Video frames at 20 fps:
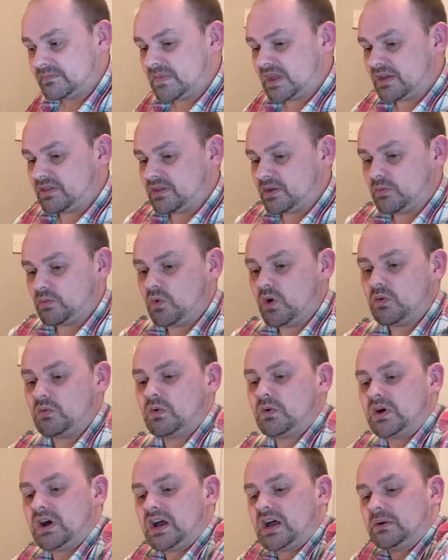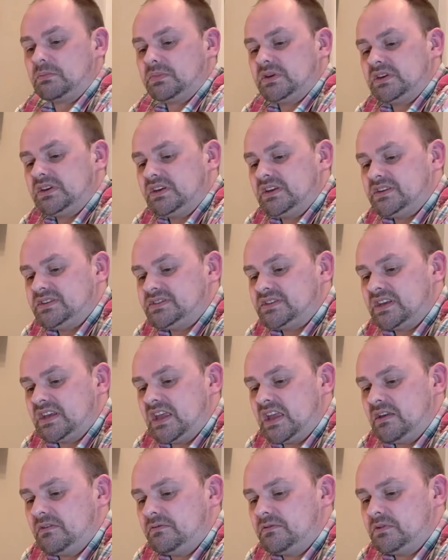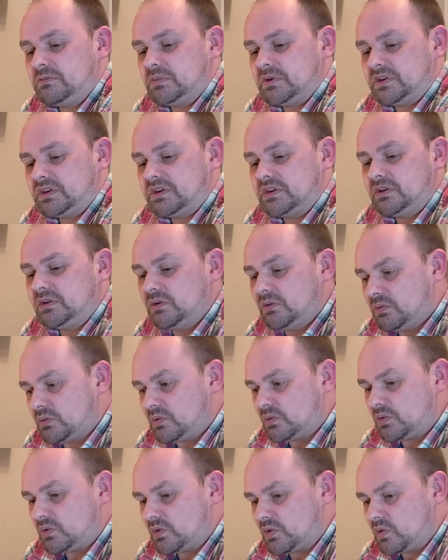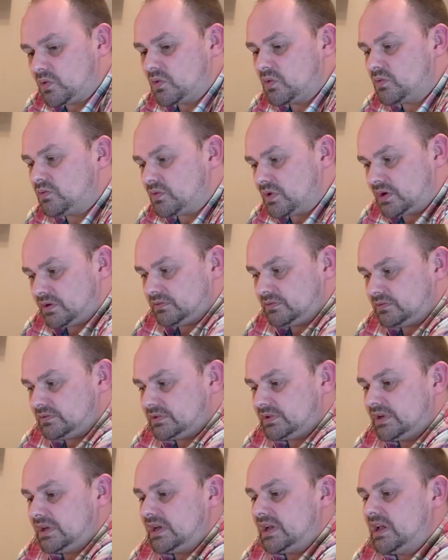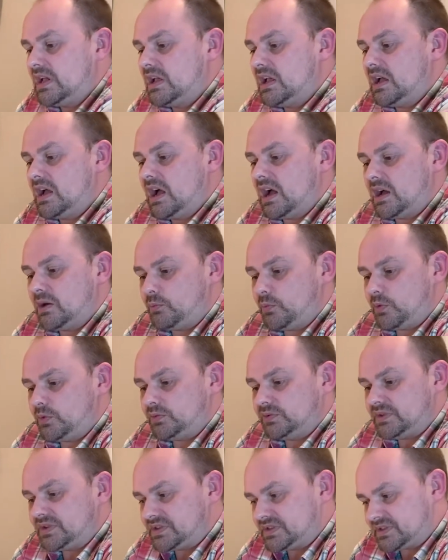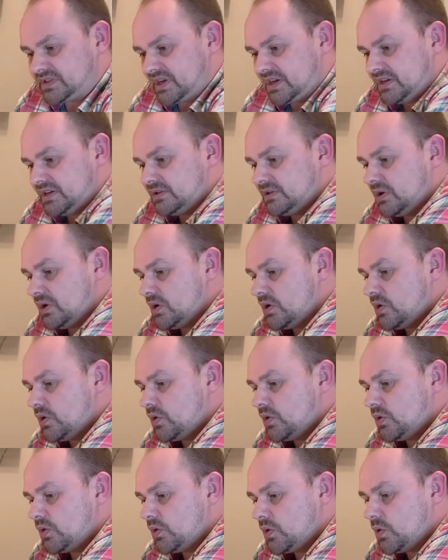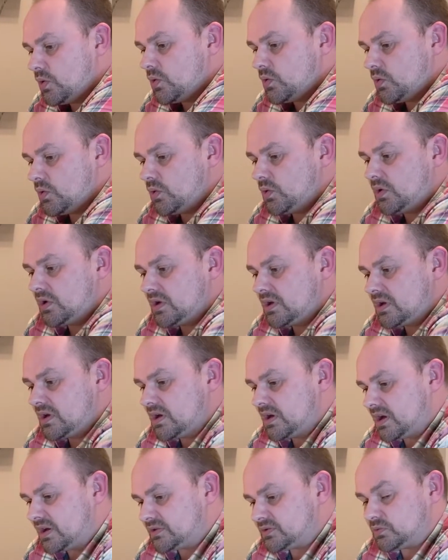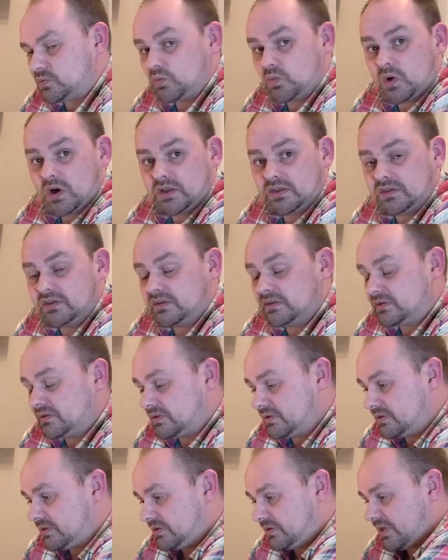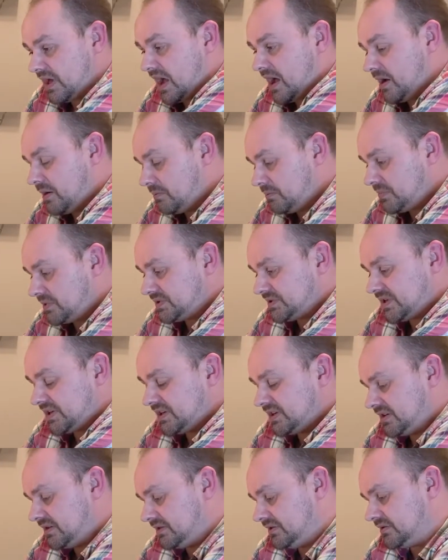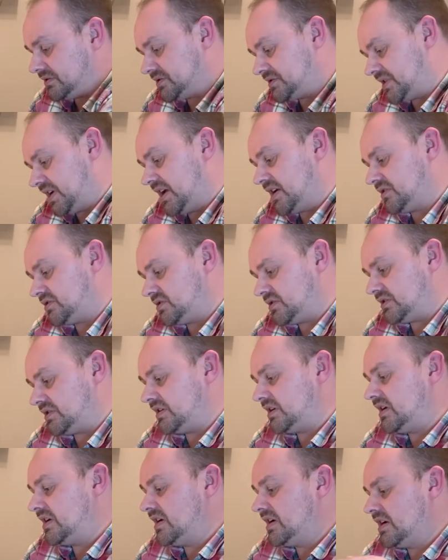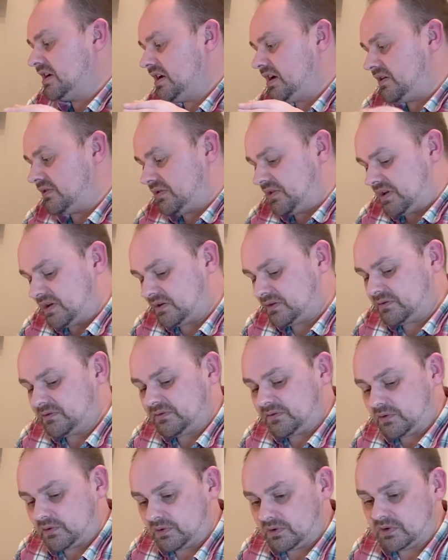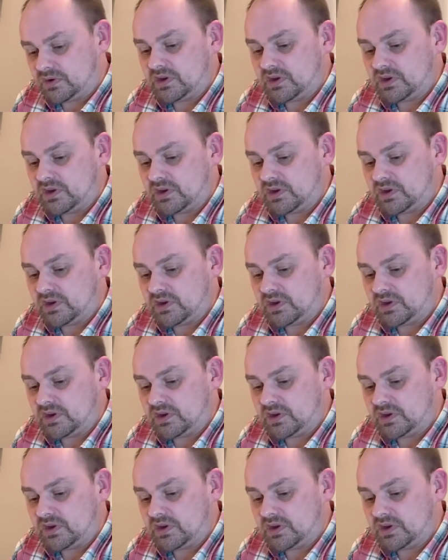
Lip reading: And then what will happen is that everybody will go round and will decide who has won that particular section, and therefore